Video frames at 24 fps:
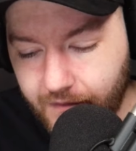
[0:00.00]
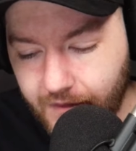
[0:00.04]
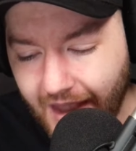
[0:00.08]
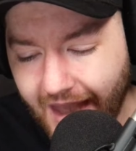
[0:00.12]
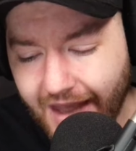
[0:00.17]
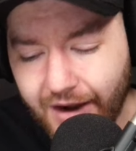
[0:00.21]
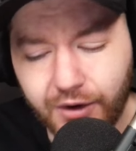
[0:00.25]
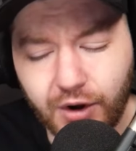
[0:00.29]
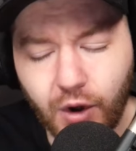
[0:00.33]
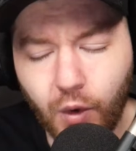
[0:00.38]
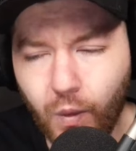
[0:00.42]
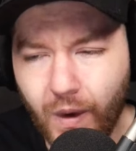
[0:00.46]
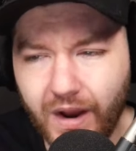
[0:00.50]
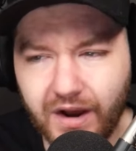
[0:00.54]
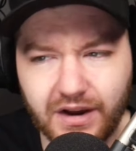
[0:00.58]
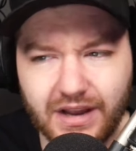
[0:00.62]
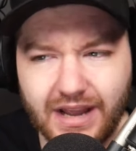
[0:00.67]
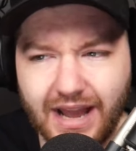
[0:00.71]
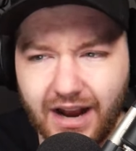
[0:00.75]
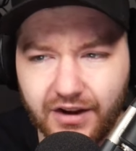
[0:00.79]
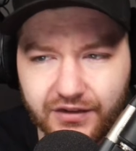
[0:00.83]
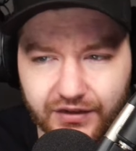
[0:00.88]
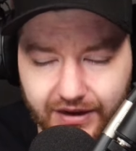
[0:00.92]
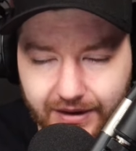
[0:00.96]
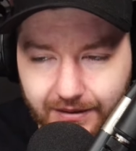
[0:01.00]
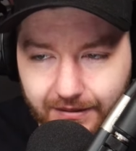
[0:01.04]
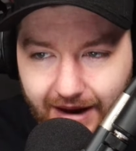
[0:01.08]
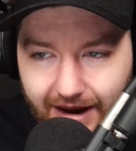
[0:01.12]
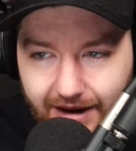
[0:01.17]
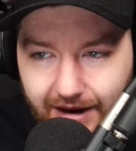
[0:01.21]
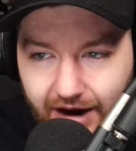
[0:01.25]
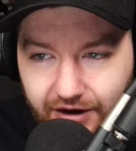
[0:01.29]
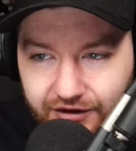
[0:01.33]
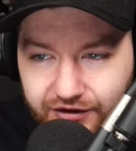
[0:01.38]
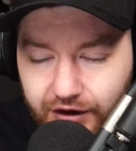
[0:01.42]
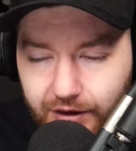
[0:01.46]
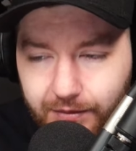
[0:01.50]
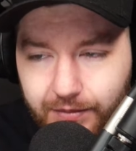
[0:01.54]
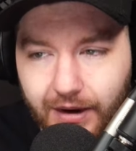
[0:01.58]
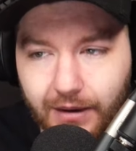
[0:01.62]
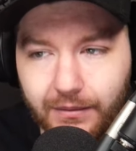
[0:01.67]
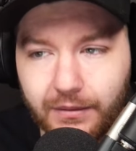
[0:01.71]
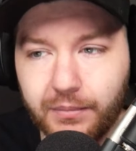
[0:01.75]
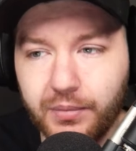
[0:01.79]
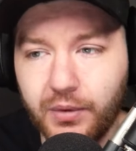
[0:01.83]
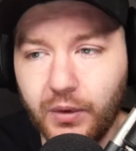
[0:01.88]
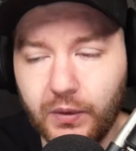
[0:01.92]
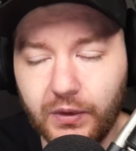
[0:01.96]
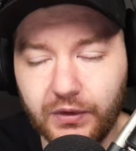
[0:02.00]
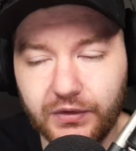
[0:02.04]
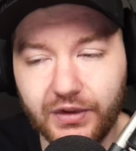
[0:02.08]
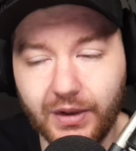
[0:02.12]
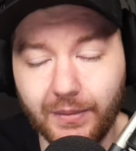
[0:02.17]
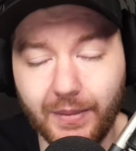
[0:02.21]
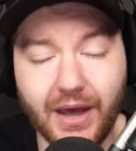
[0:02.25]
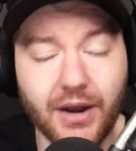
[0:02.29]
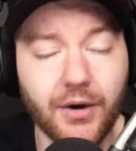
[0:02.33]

I don't know where he actually, I should have probably pulled this up.